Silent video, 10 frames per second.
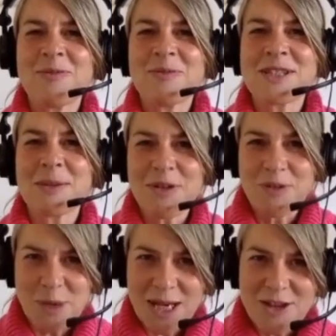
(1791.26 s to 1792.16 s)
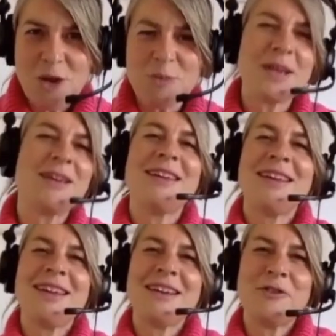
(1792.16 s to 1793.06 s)
somebody from Ethiopia
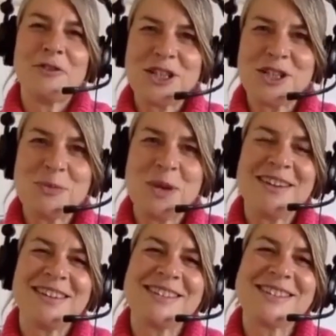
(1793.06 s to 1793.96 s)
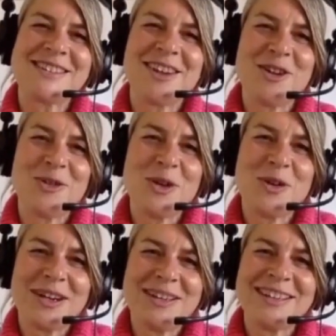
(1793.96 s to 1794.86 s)
and a French speaker. So we
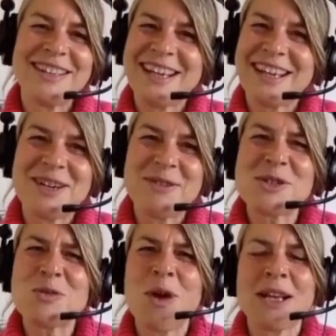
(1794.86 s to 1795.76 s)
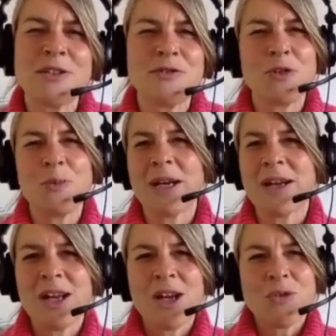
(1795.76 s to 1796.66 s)
were, yeah, it was wonderful. But
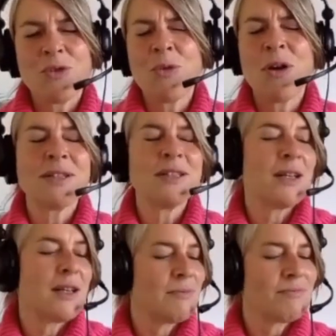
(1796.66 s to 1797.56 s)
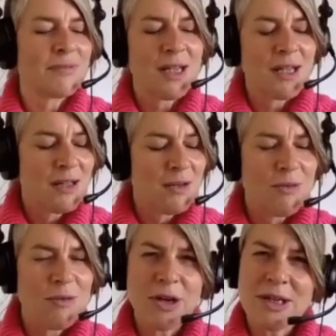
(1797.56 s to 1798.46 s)
Rwanda,
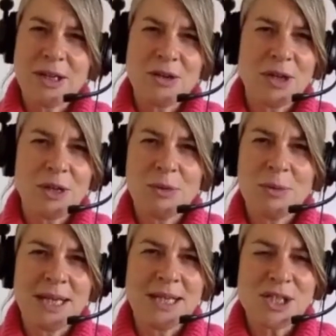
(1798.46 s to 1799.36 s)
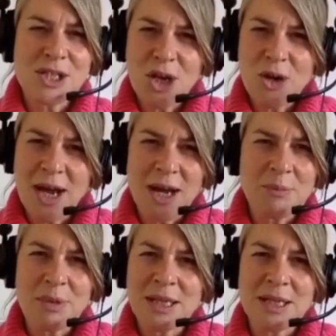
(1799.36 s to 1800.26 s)
what an incredible place! So
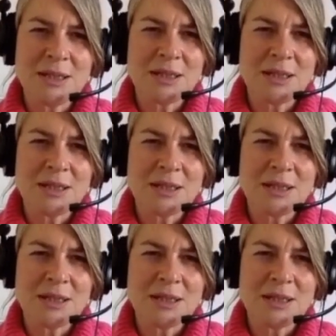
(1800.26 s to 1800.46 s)
humbling,